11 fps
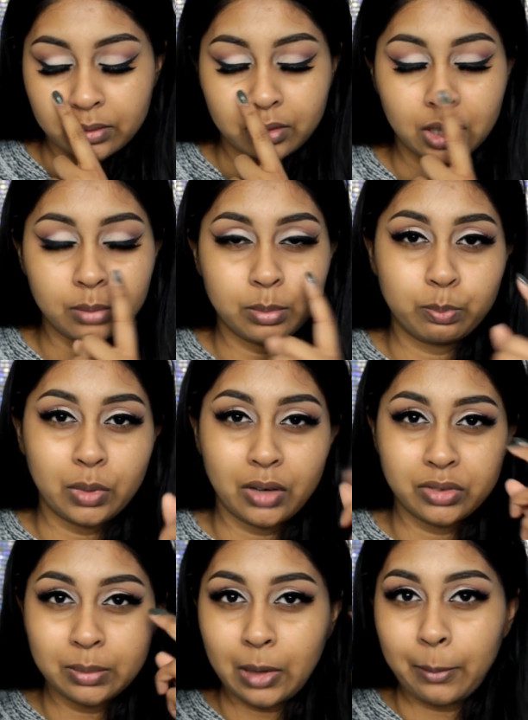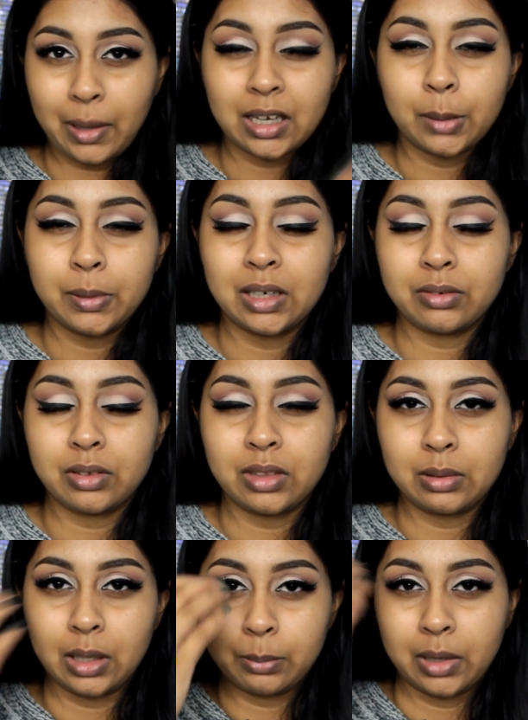right, I've done my makeup and
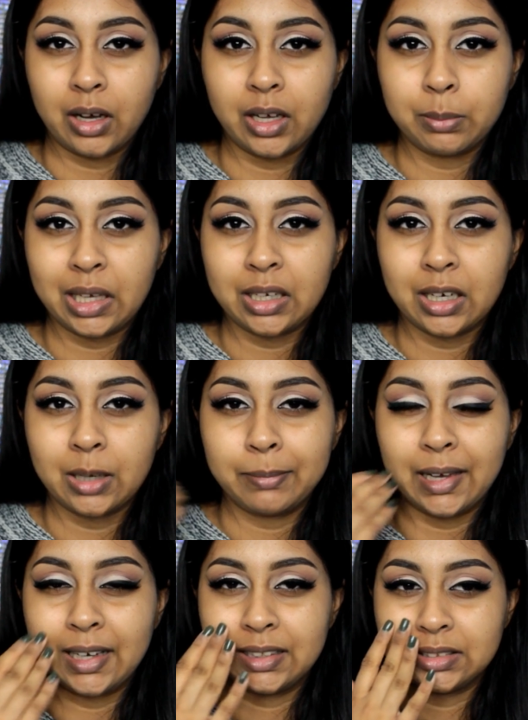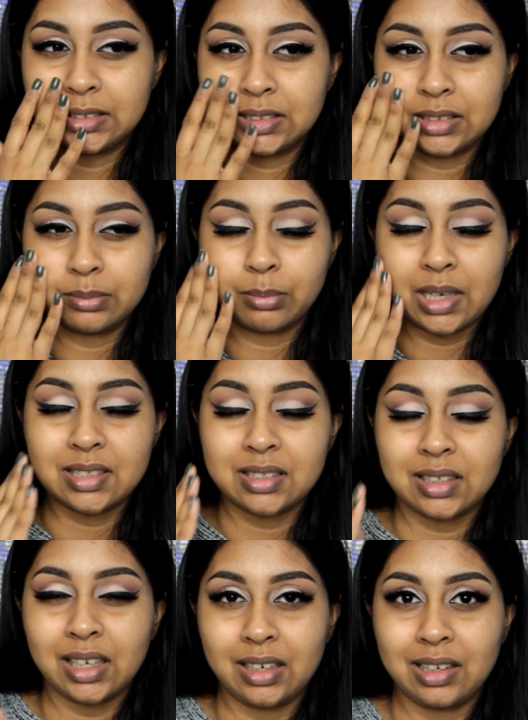everything like my eye makeup and my
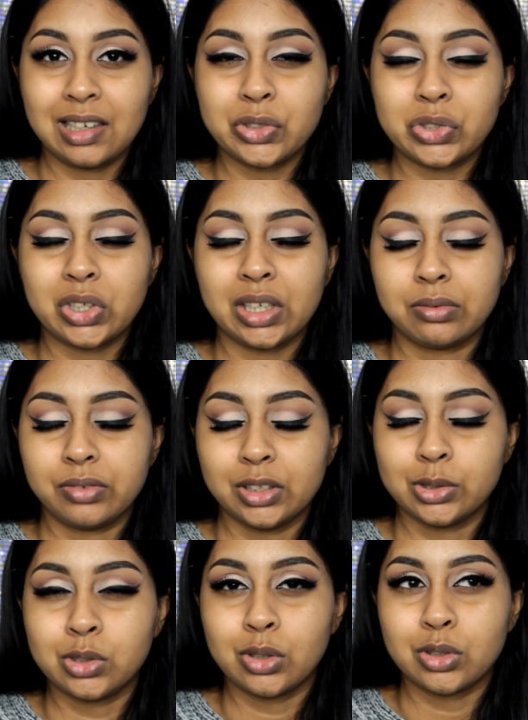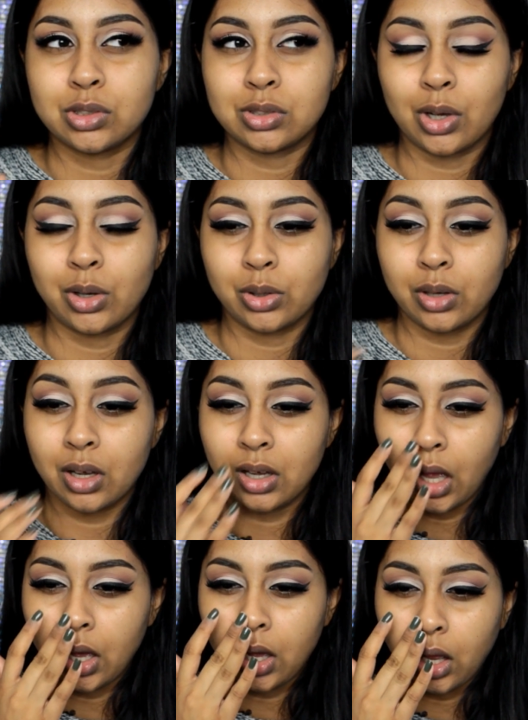skin literally feels so
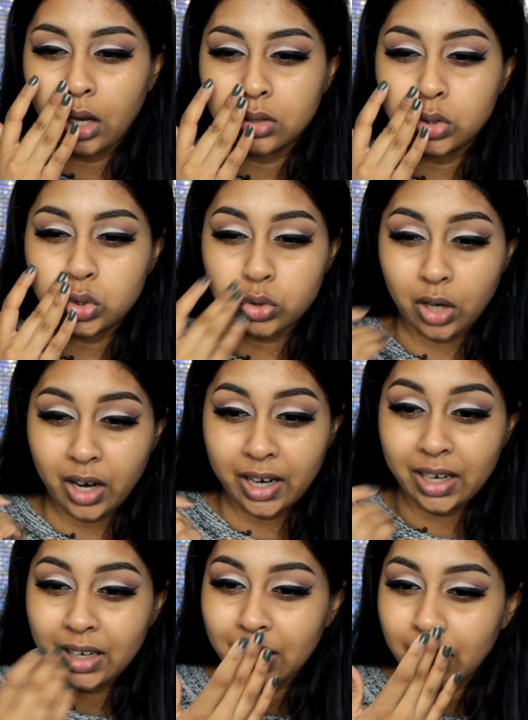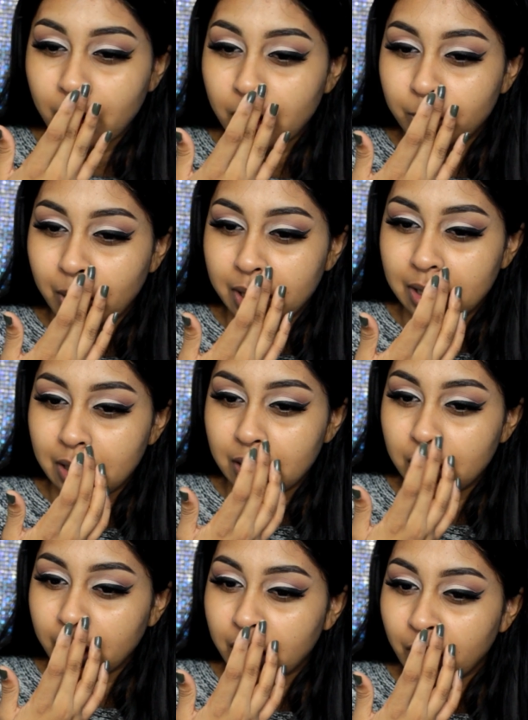dry my
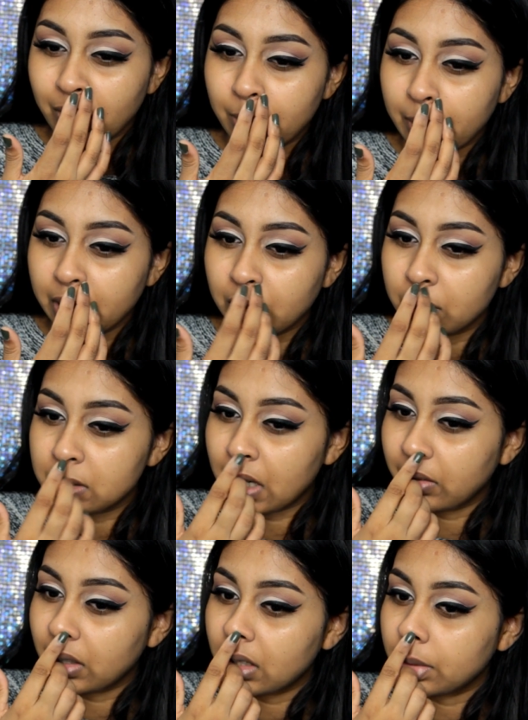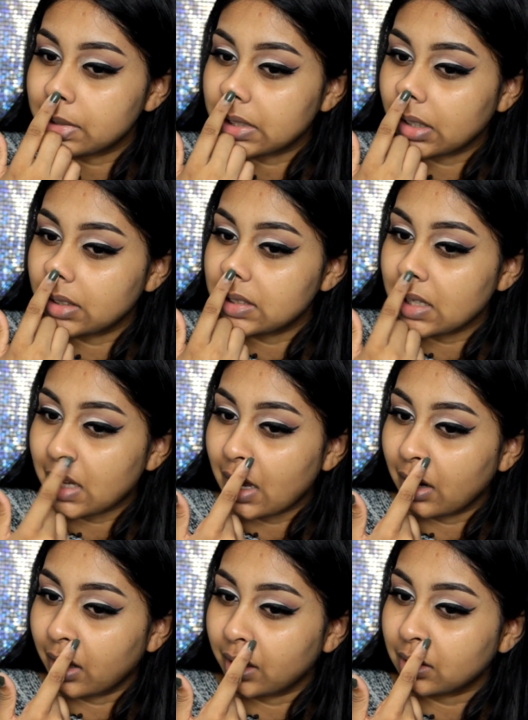like around my nose area I'm starting to
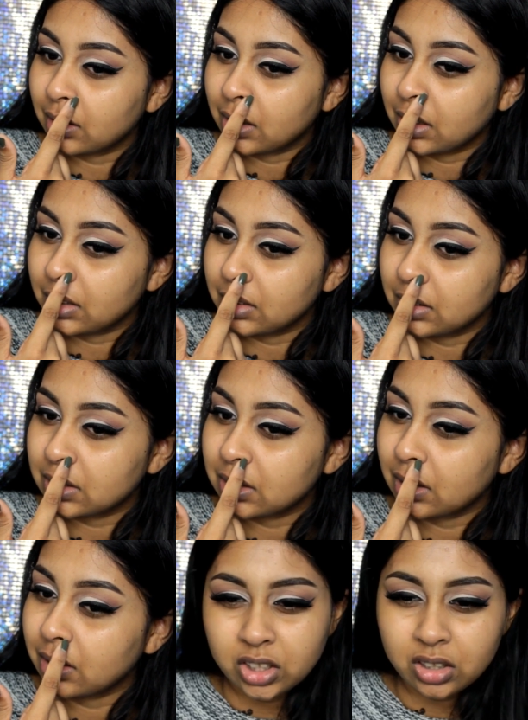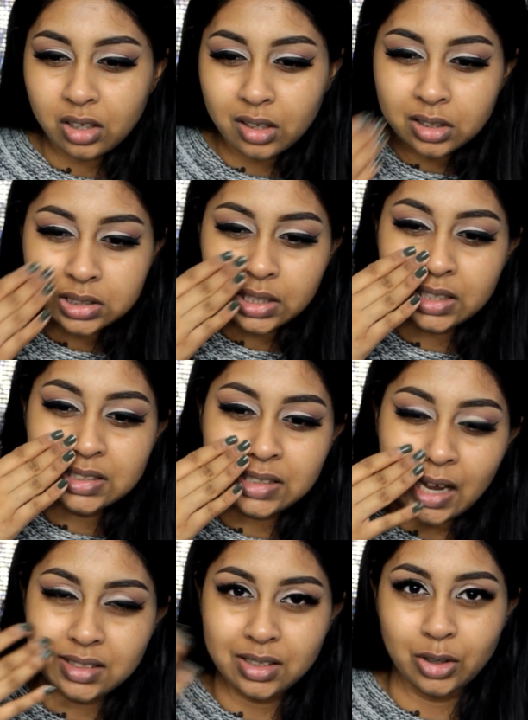get like these I don't know it looks like a
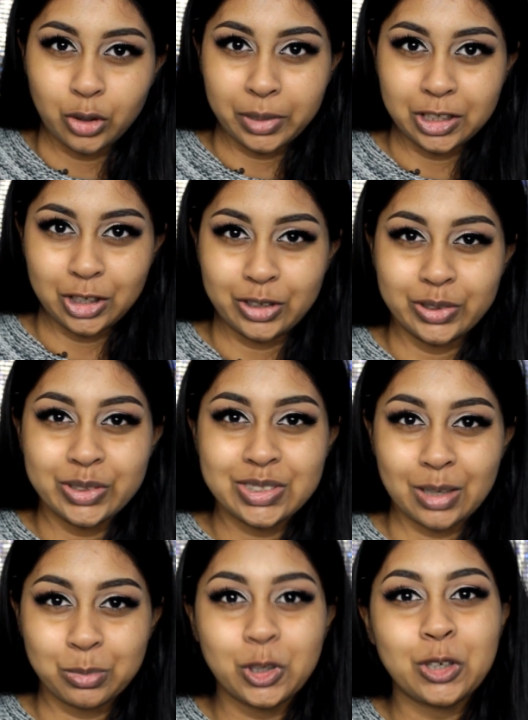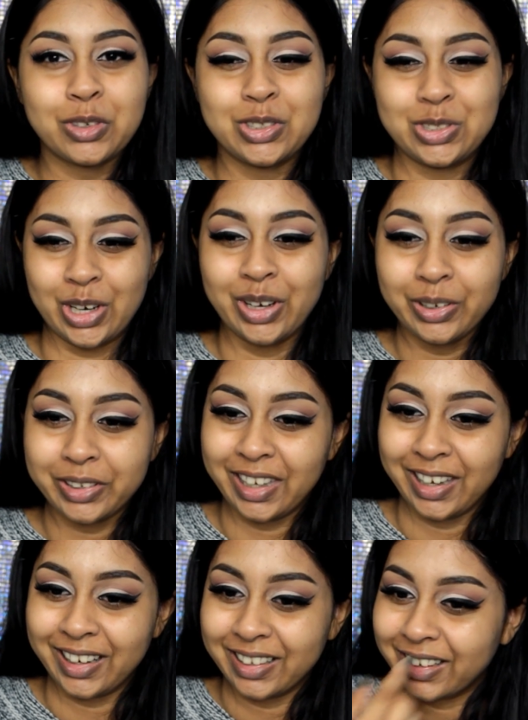desert on my nose I'm not even
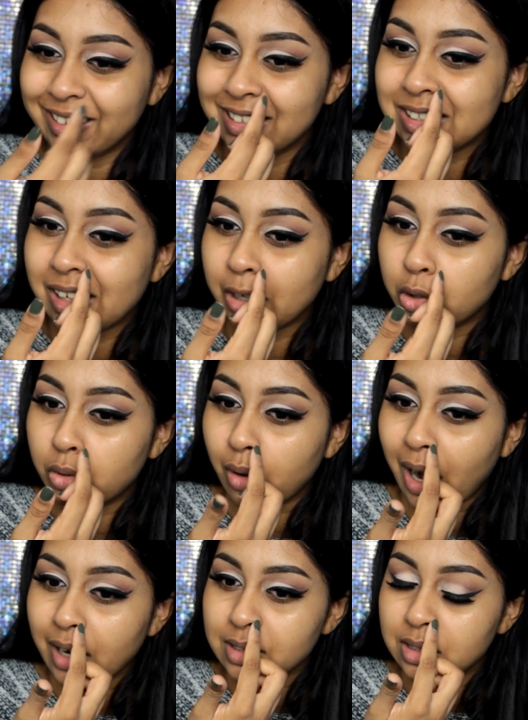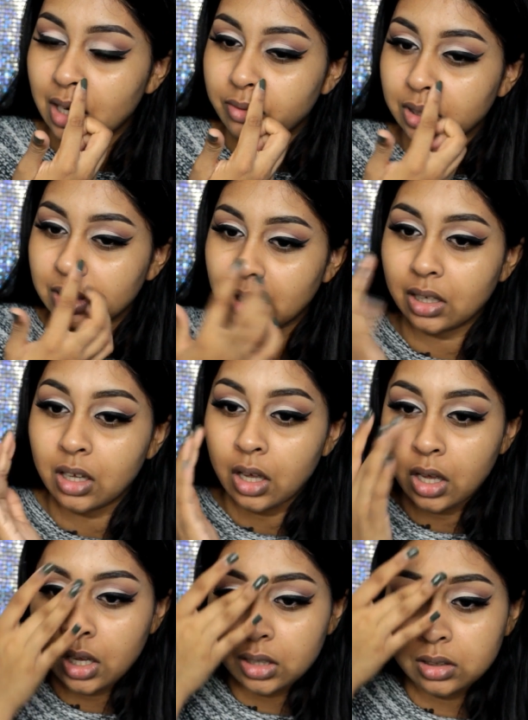joking like there's like cracks and everything
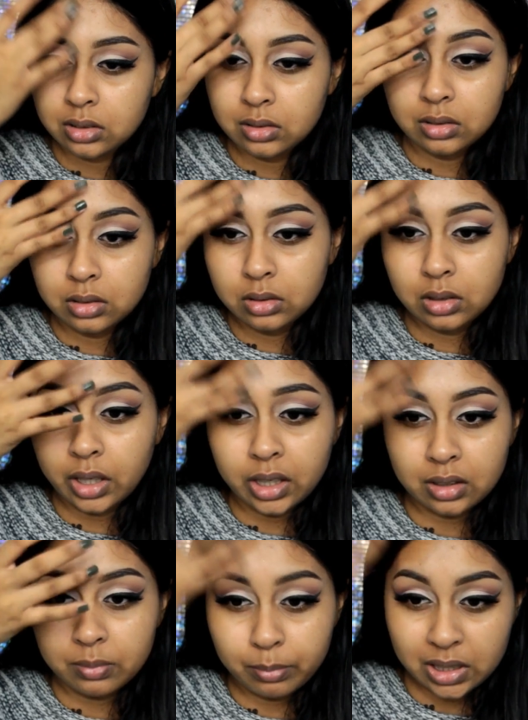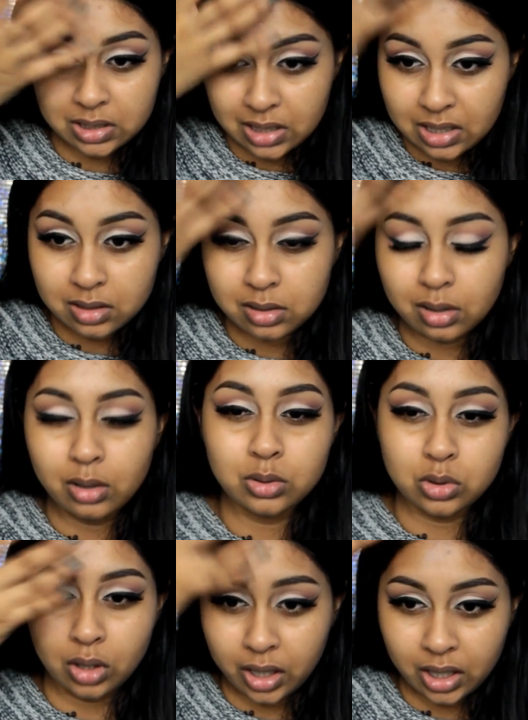like, my skin's so
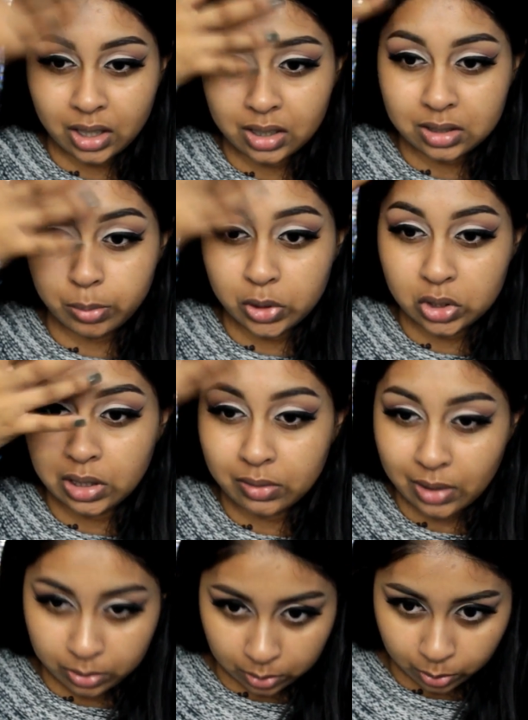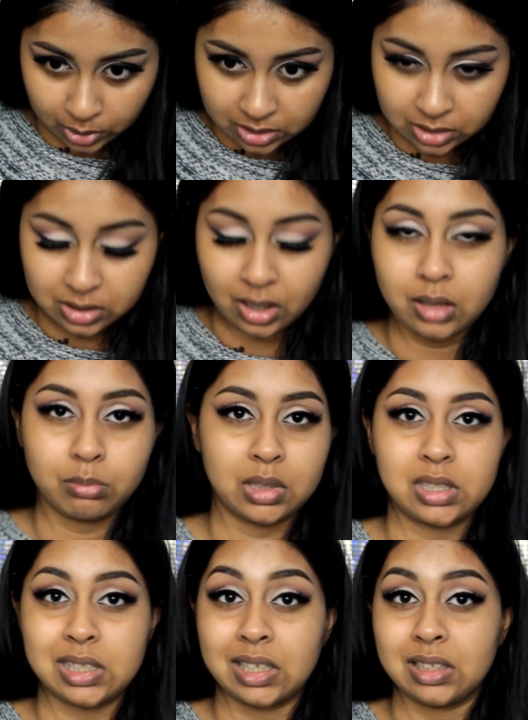dry, especially around the winter time, my
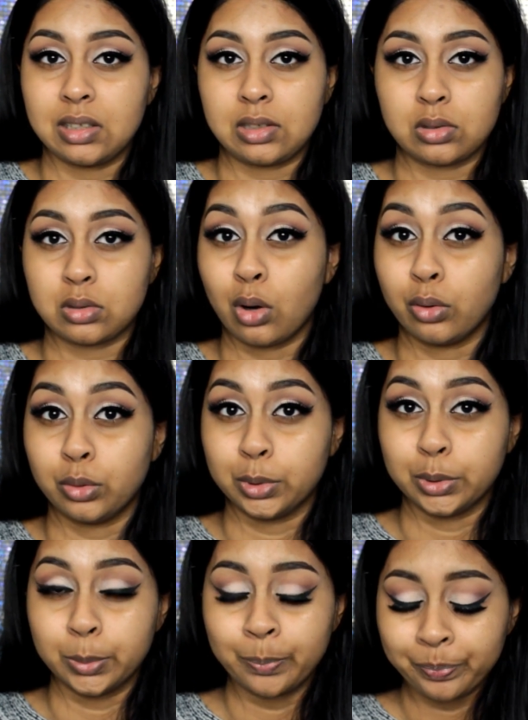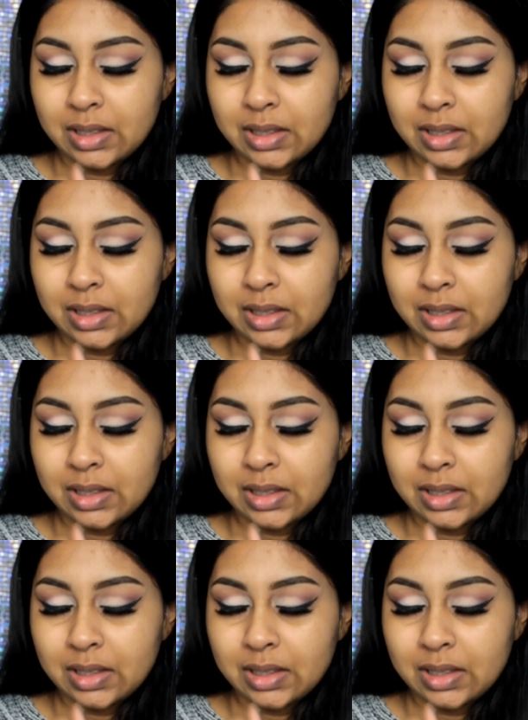skin is just horrible.